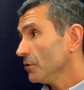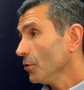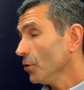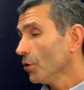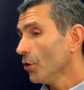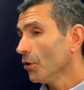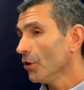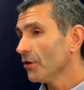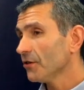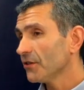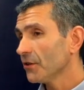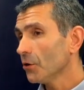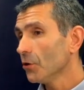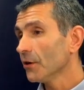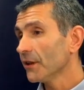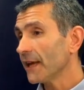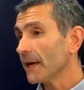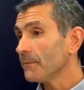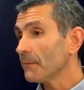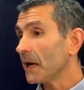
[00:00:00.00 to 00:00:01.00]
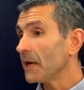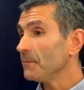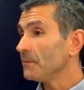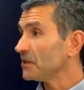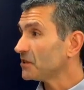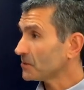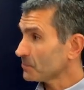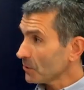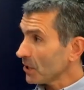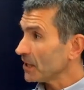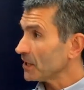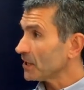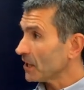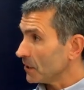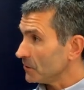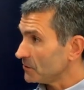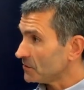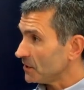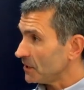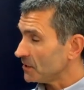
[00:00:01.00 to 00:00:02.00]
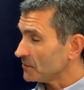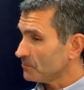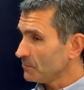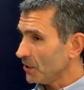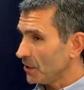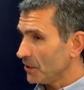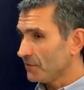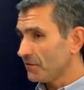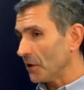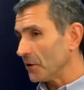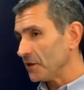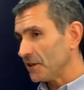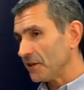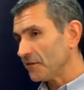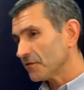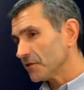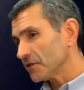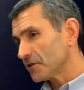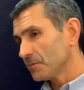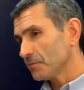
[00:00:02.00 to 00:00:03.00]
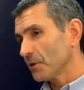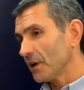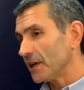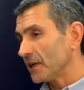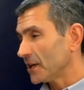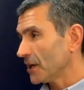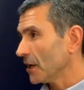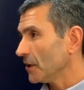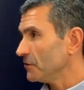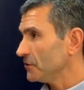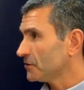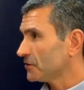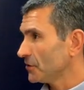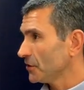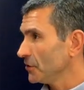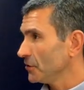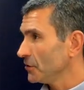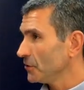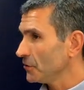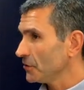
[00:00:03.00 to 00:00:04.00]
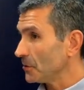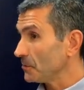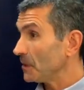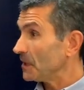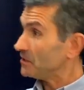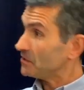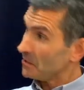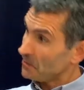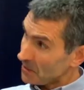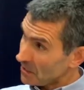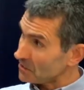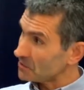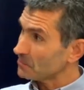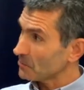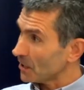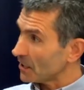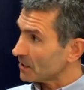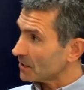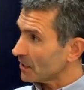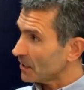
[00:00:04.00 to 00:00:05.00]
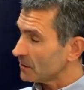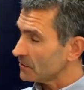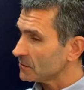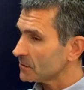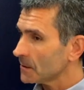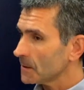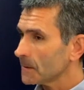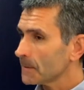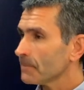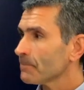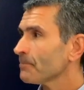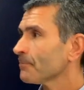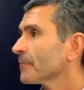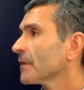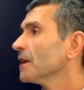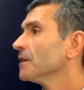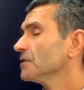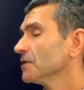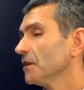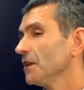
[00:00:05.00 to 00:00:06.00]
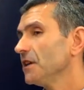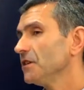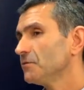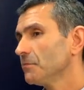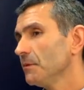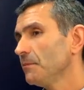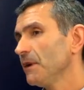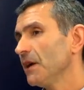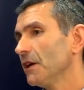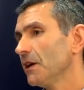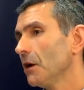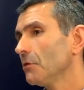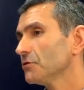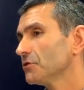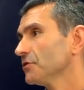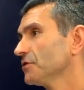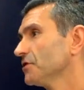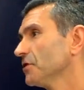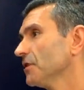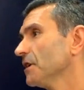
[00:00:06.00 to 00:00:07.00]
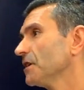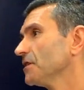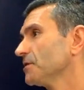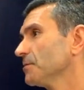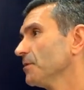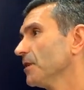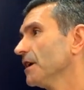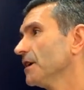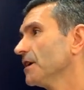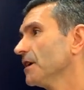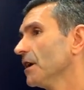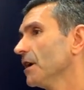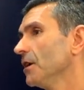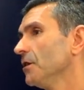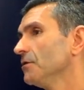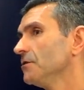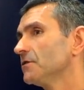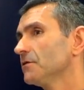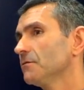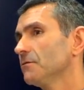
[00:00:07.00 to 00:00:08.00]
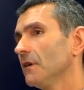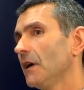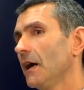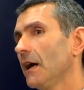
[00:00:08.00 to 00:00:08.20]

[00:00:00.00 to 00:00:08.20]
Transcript: or they may be spray coated, but a very different spray coat to the PCB spray coat. Yeah. So these would be an ultrasonic spray coat.